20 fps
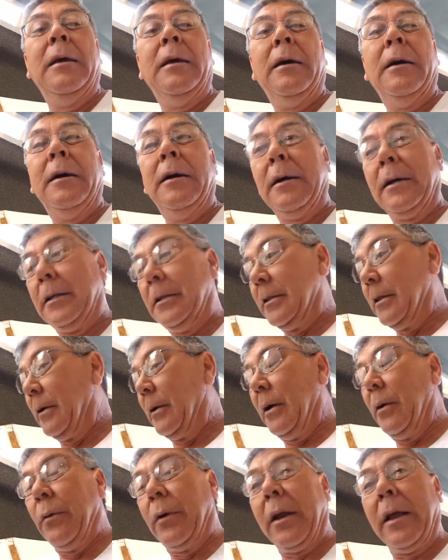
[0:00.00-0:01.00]

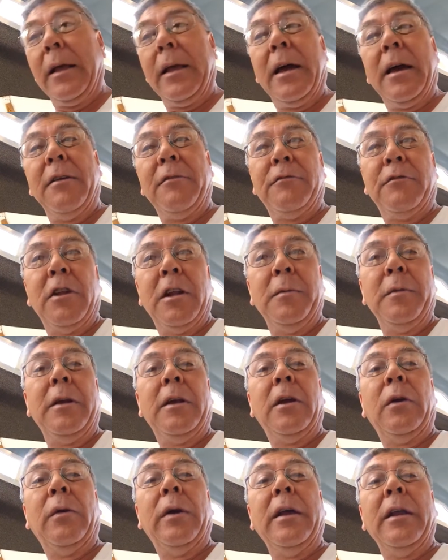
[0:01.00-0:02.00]
considering what I got in front of me
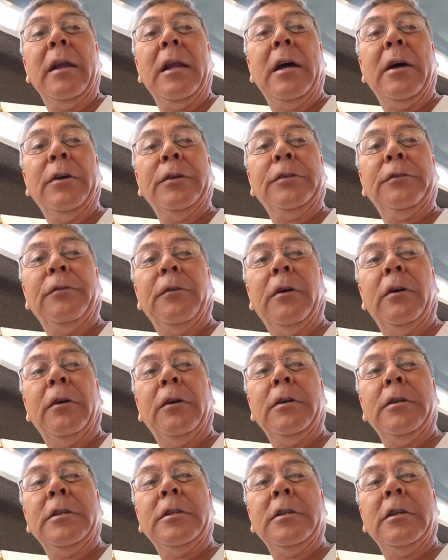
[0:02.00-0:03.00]
here right now, as
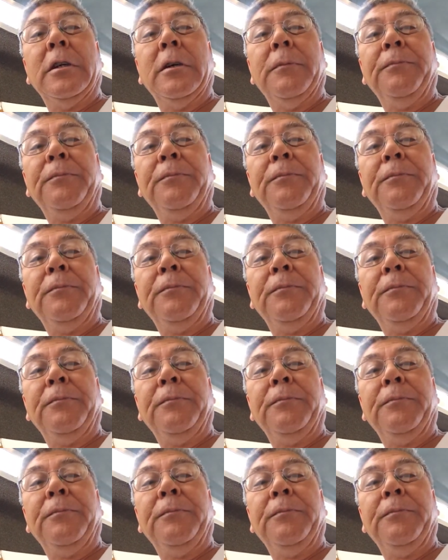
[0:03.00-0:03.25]
far as